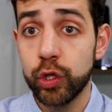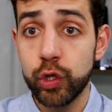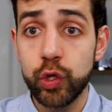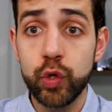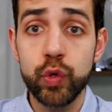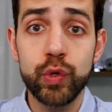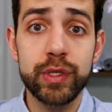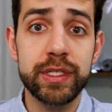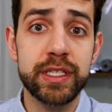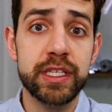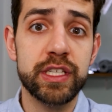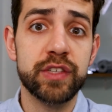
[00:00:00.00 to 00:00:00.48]

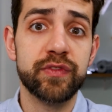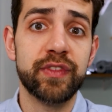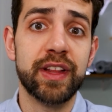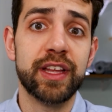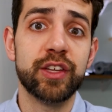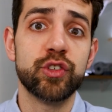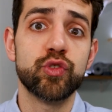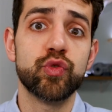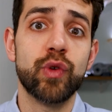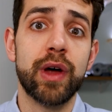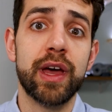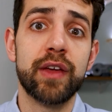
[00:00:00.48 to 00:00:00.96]
use this
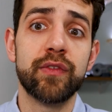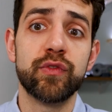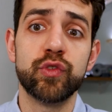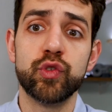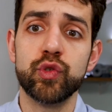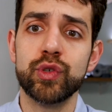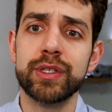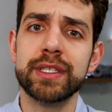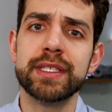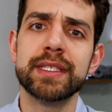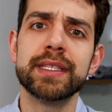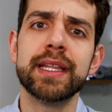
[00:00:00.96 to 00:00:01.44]
flash drive
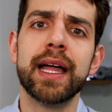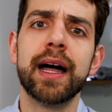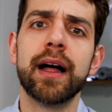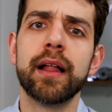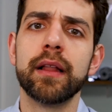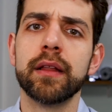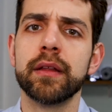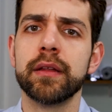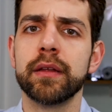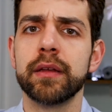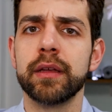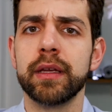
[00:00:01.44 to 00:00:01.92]
to
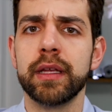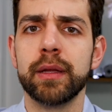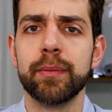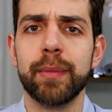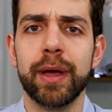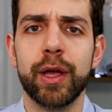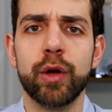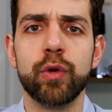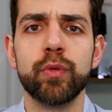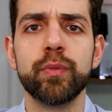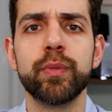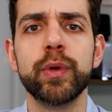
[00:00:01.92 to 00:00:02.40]
install in
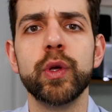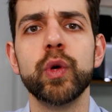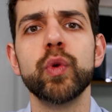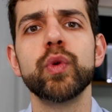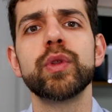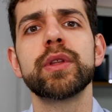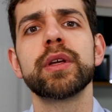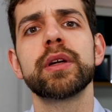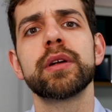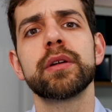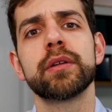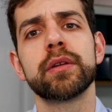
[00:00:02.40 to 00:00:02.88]
my
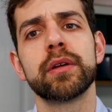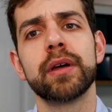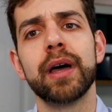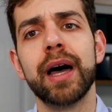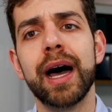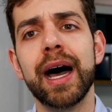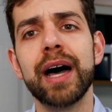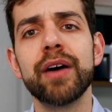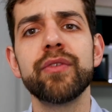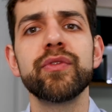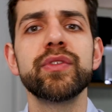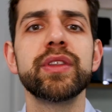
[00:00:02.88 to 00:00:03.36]
computer.
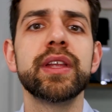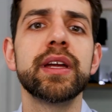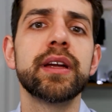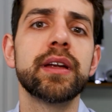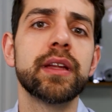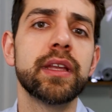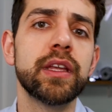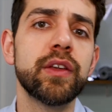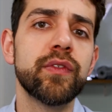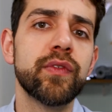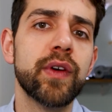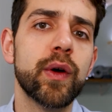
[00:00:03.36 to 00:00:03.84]
After,
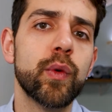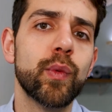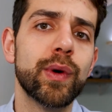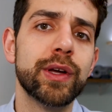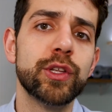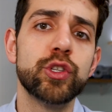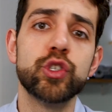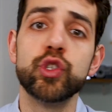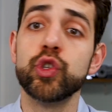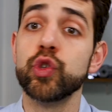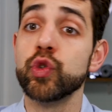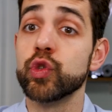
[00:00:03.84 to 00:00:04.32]
if I
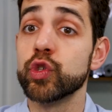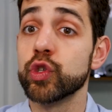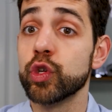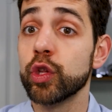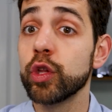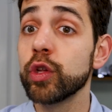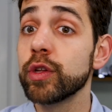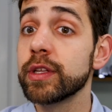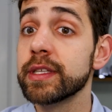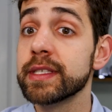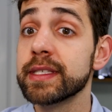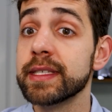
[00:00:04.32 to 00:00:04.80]
want to use
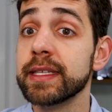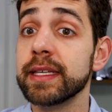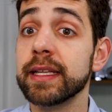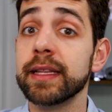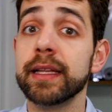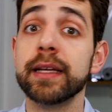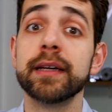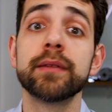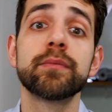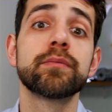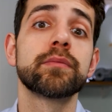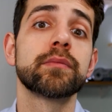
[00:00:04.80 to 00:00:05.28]

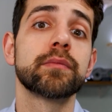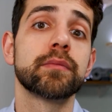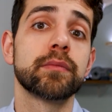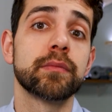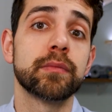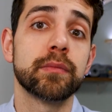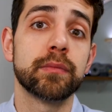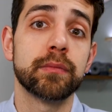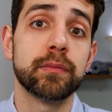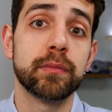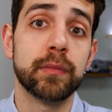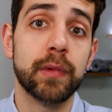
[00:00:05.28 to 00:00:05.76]
Clonezilla,
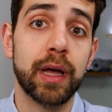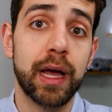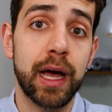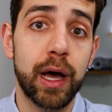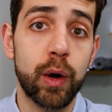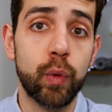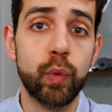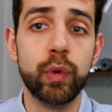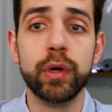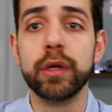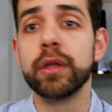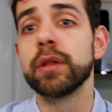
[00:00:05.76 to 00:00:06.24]

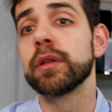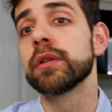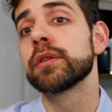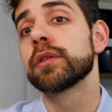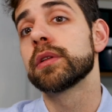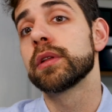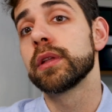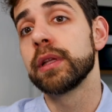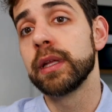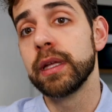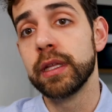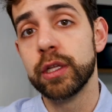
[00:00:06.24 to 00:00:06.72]
I will
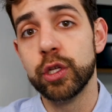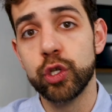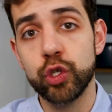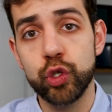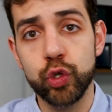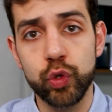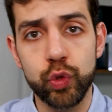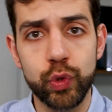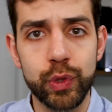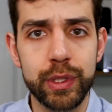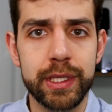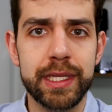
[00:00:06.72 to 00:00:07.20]
need
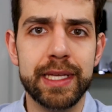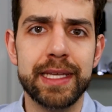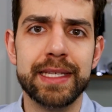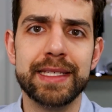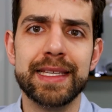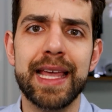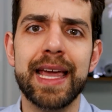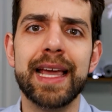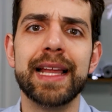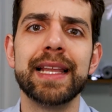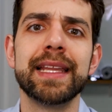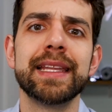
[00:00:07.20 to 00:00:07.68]
to do
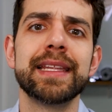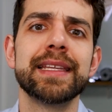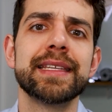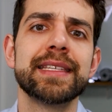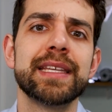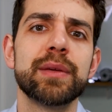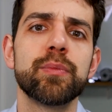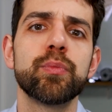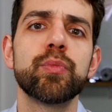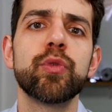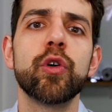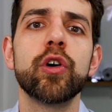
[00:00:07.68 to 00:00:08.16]
exactly the
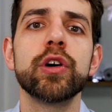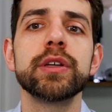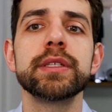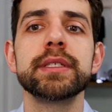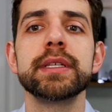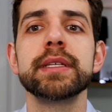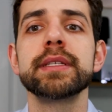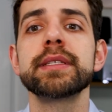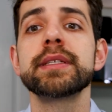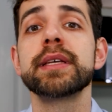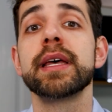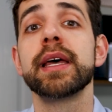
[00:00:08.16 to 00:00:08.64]
same
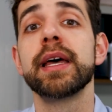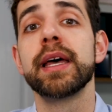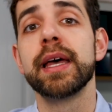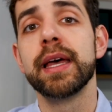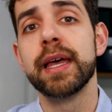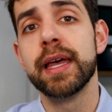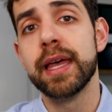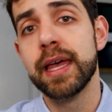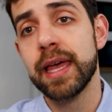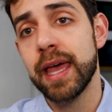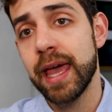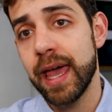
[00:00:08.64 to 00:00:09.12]
process,
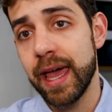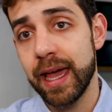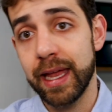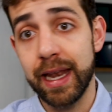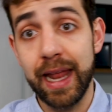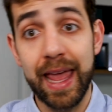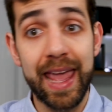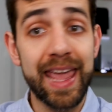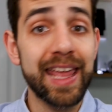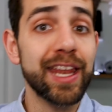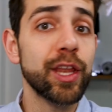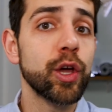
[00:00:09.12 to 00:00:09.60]

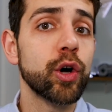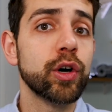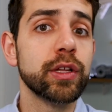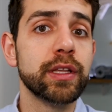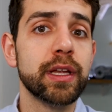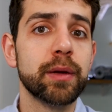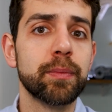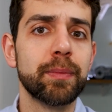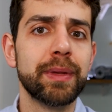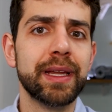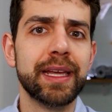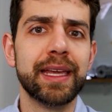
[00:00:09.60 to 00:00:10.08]
and any
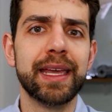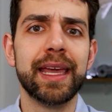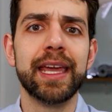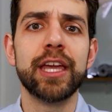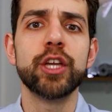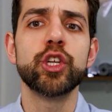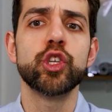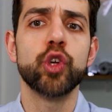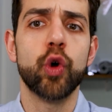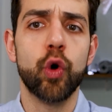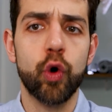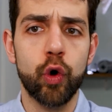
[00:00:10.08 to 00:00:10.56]
other
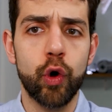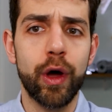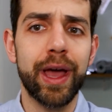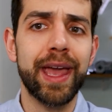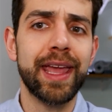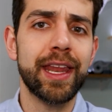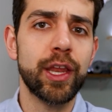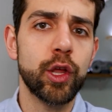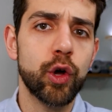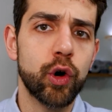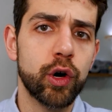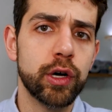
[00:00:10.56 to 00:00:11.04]
application or
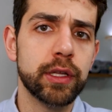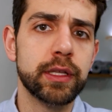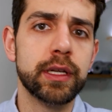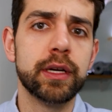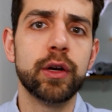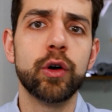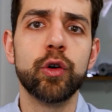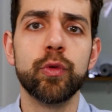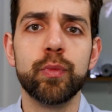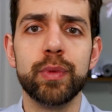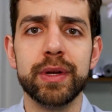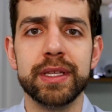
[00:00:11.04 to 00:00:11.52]
any
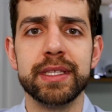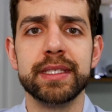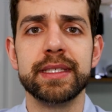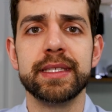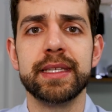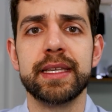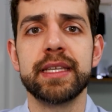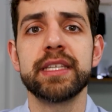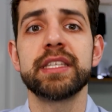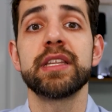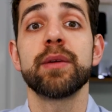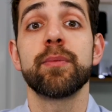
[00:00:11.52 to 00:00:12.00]
other open
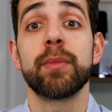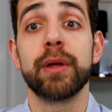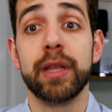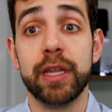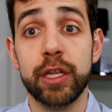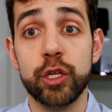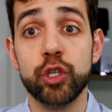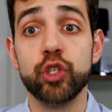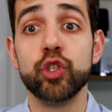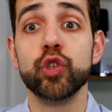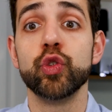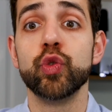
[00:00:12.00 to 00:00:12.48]
system will
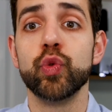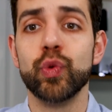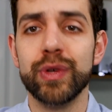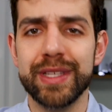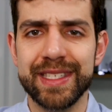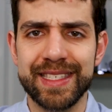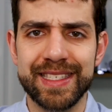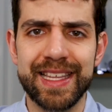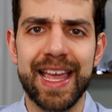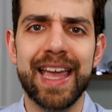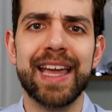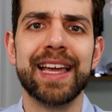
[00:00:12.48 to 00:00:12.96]
need to do
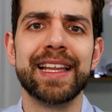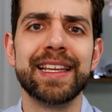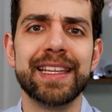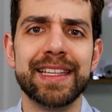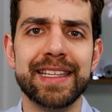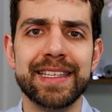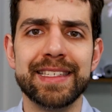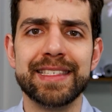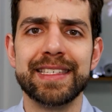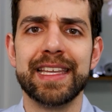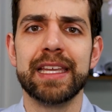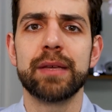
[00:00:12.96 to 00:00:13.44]
exactly
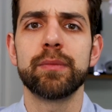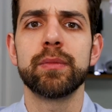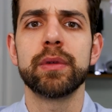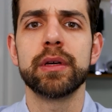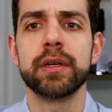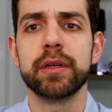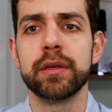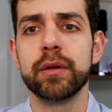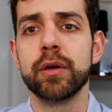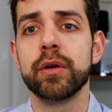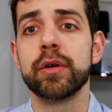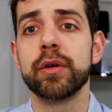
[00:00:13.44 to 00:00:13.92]
the same